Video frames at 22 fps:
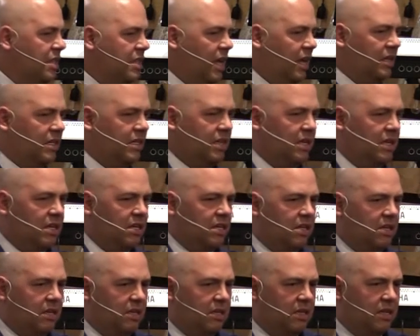that
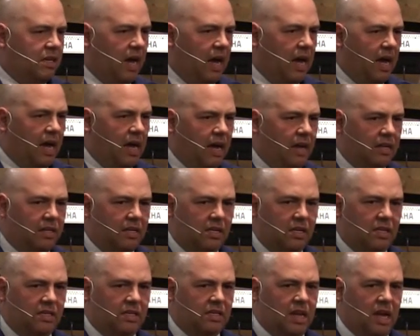God
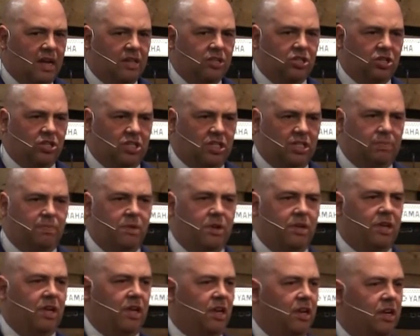is not just
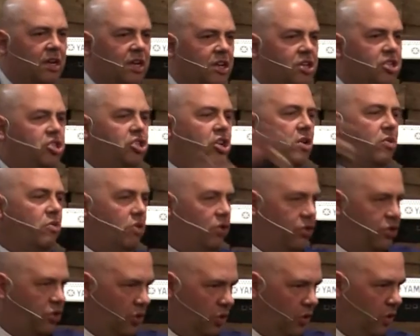speaking in
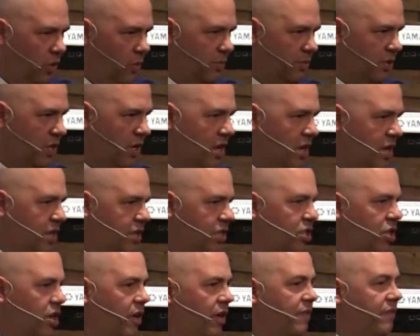general terms.
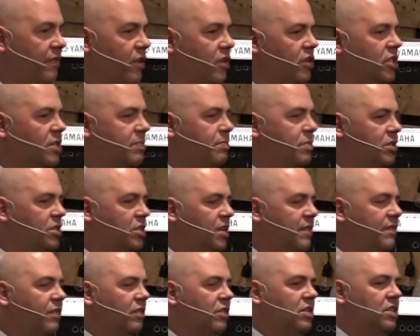He's very, very
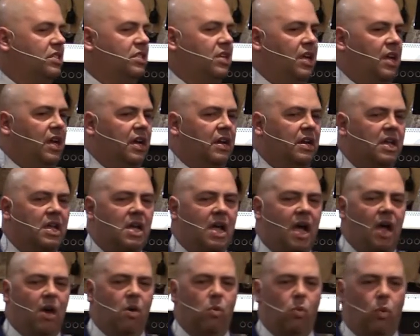specifically saying,
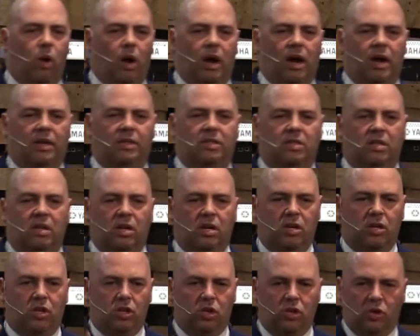I want
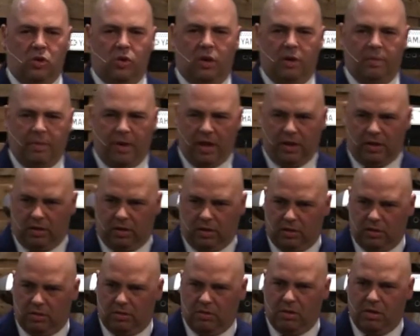you, Habakkuk.
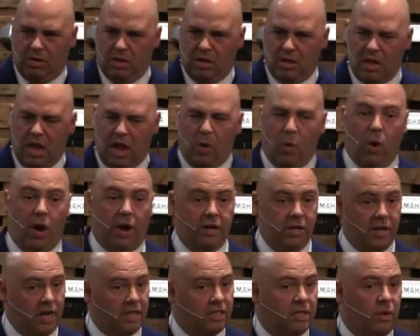I want
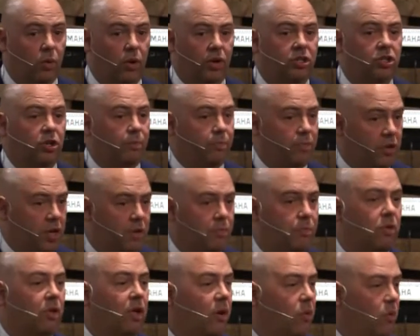your
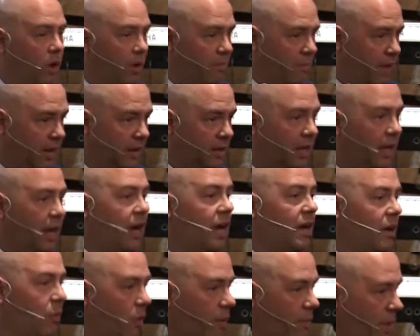people. I want my
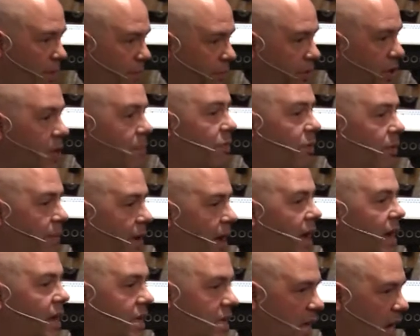land. I want my people
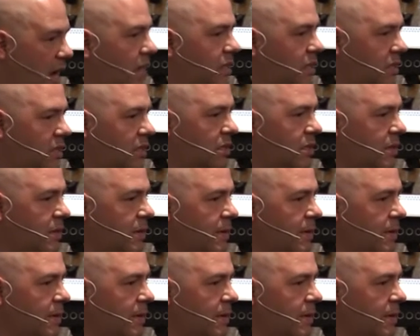back, yes.